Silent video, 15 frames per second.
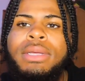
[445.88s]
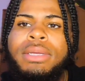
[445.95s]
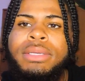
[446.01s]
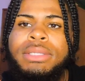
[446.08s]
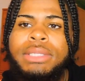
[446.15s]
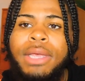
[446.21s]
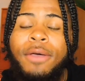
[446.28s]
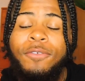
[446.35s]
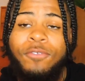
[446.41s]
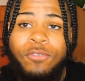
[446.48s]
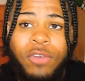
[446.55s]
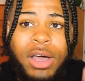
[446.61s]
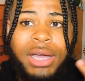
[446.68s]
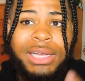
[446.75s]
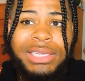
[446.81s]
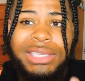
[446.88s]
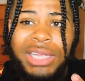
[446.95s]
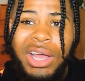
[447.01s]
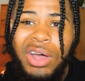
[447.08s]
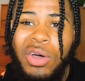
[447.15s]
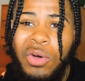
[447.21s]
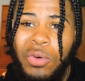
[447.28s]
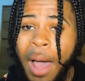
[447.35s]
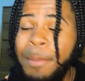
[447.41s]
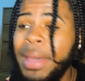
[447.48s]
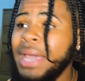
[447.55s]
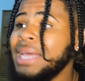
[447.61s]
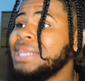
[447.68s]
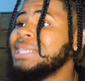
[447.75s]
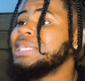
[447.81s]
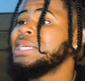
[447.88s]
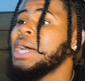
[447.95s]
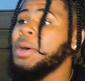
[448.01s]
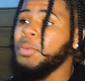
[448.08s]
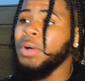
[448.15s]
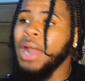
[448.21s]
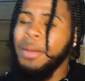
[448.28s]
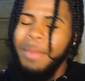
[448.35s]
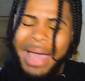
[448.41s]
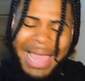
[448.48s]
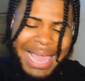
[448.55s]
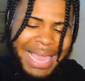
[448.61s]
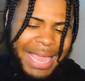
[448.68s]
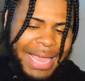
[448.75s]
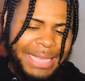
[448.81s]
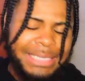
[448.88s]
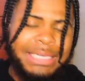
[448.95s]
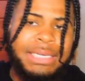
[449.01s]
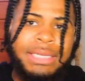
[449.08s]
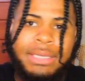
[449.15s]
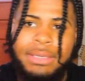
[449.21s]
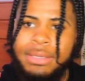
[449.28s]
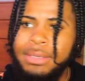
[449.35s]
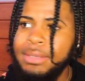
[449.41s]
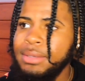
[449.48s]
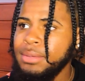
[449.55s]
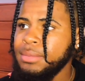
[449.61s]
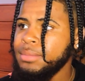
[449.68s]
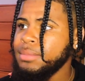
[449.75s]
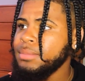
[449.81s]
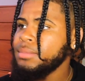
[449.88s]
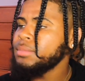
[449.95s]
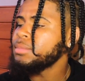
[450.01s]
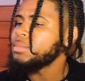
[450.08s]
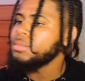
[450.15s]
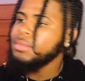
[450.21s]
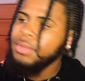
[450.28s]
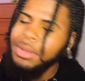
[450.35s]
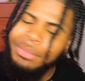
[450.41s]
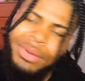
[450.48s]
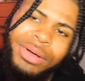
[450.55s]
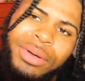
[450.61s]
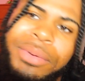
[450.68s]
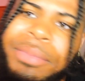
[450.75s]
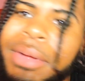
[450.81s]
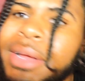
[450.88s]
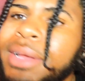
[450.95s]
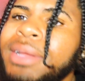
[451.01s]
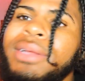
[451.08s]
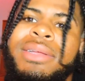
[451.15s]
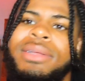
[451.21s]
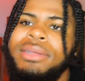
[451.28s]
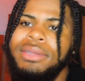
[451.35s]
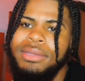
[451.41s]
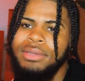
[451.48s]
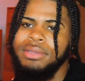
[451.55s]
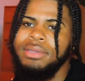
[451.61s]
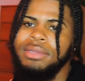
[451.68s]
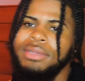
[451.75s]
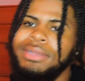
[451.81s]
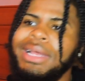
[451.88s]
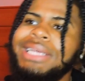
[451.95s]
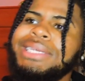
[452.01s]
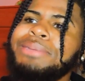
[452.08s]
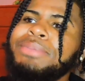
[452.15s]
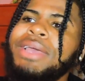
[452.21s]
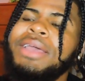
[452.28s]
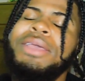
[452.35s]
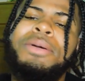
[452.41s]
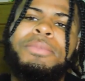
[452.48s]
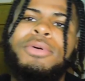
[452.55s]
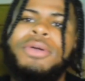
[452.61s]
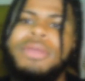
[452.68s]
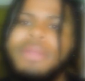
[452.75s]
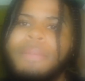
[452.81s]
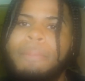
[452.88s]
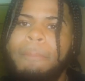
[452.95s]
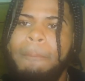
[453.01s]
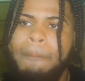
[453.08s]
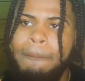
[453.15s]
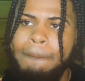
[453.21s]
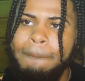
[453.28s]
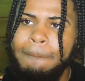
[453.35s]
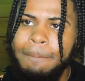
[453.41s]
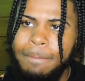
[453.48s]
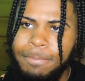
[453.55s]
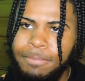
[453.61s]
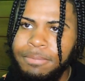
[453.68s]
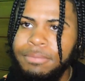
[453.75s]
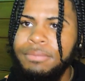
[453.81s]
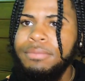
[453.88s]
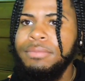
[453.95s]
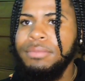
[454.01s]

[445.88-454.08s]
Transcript: He said, fuck a stove. I make it jump without my hands in it. Come on, man. That's NBA Youngboy. I don't need no money to be